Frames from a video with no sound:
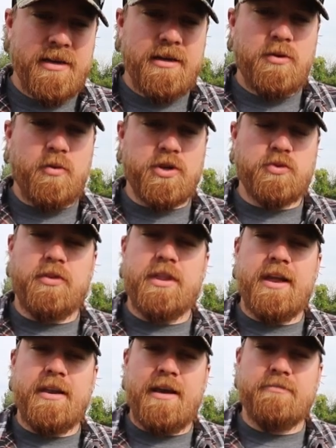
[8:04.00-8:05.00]
which will
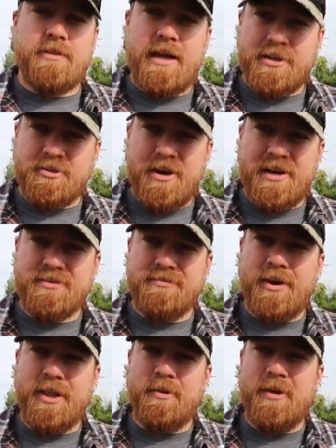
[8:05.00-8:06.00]
then, after that dries,
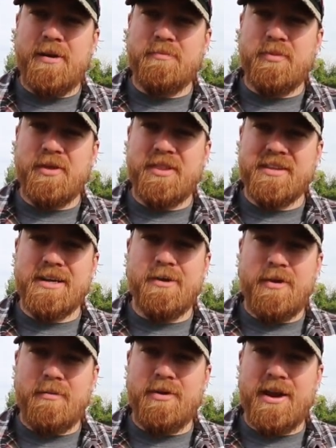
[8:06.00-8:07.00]
follow up with the
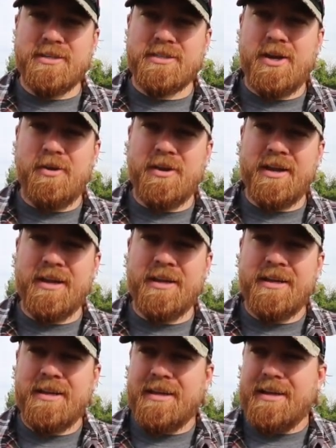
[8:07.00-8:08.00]
rubberized
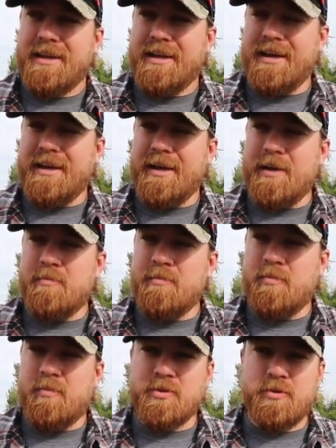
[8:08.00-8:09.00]
coating,
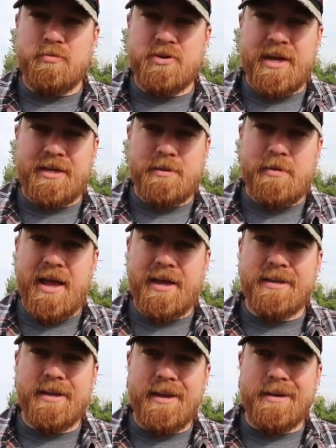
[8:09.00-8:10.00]
which will protect the
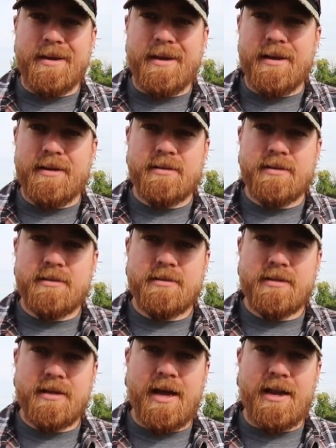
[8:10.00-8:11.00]
paint and
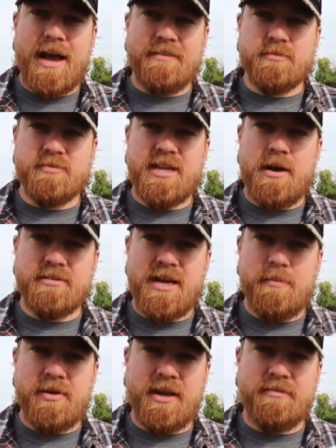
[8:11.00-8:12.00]
kind of have some sound
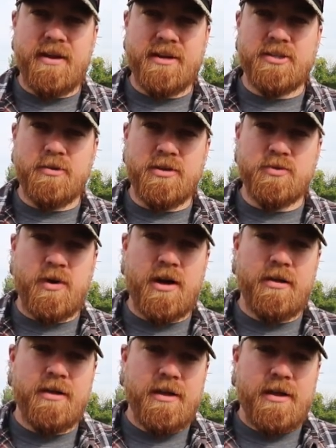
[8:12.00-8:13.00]
dampening effect to it as
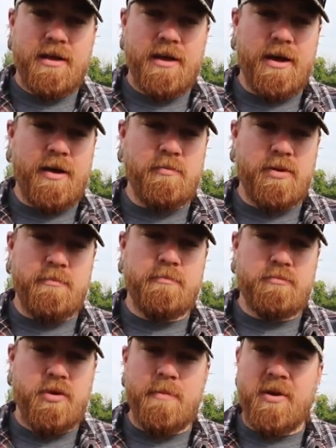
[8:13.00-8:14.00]
well, but
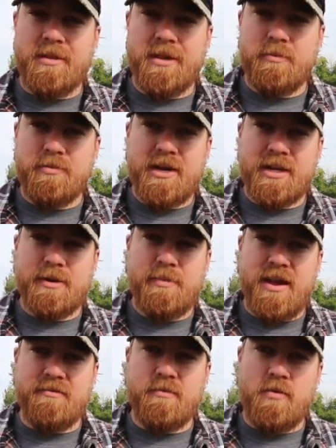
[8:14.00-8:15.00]
primarily to protect the
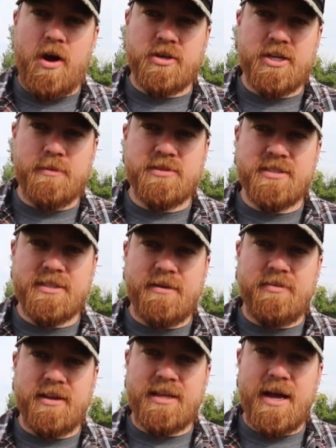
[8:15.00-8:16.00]
paint from rock chips and
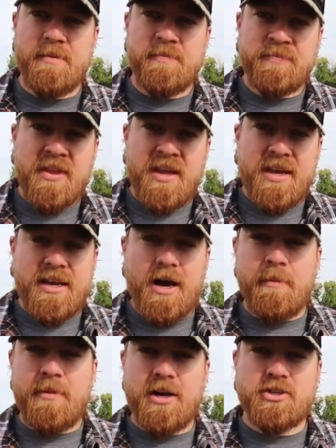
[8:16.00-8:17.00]
stuff like that.
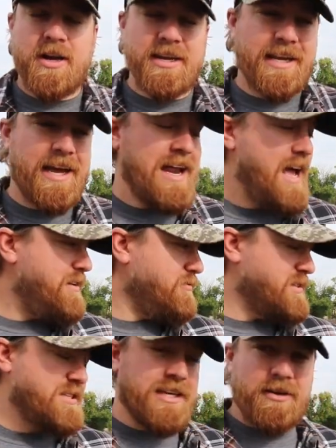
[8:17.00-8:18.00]
Now I'm not trying to get
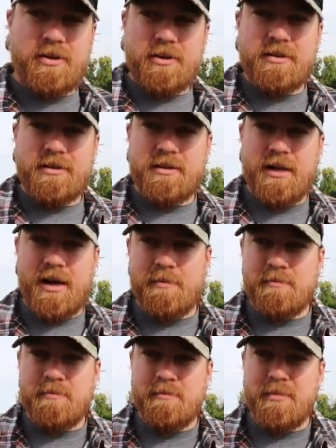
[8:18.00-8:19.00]
every single
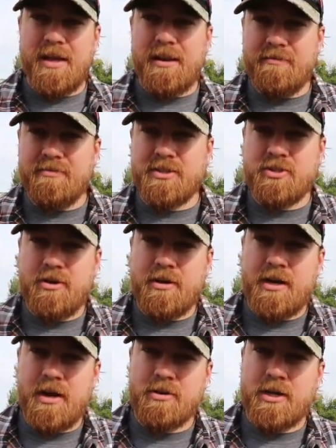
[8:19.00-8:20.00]
bit of this
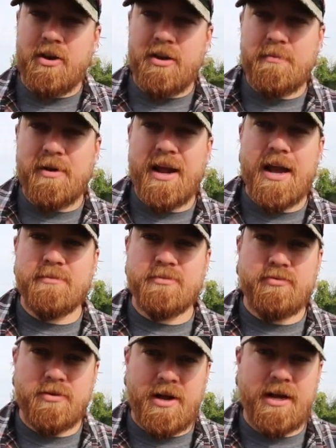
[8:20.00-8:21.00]
truck undercoated, but I am,
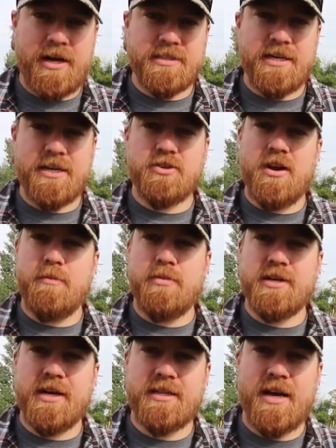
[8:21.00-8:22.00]
like I said, trying to
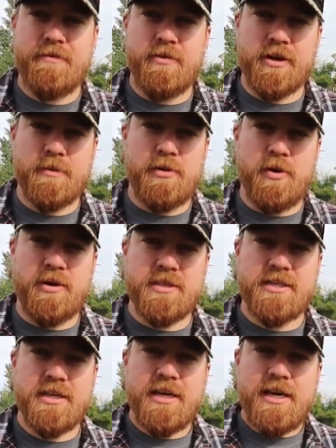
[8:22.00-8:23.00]
protect the heavier
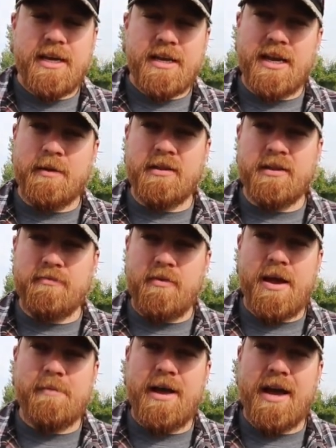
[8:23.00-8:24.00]
components, namely the
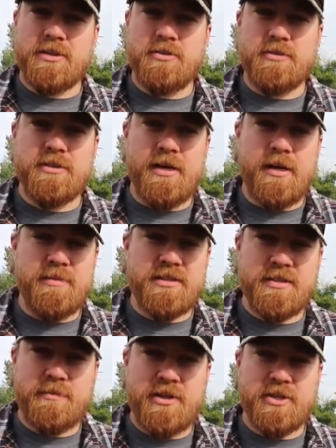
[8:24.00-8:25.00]
frame, axles, and
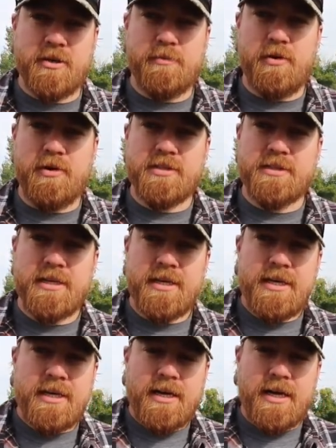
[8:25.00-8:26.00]
suspension components,
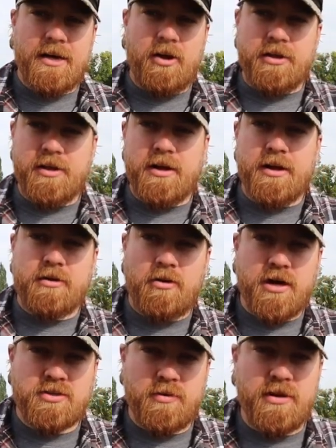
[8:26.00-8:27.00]
and all the
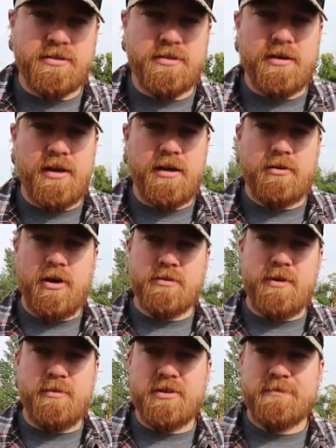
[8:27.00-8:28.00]
cross rails and cross
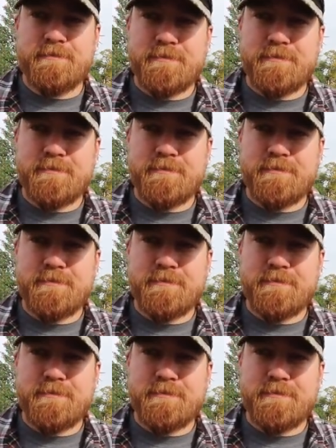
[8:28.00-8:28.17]
members.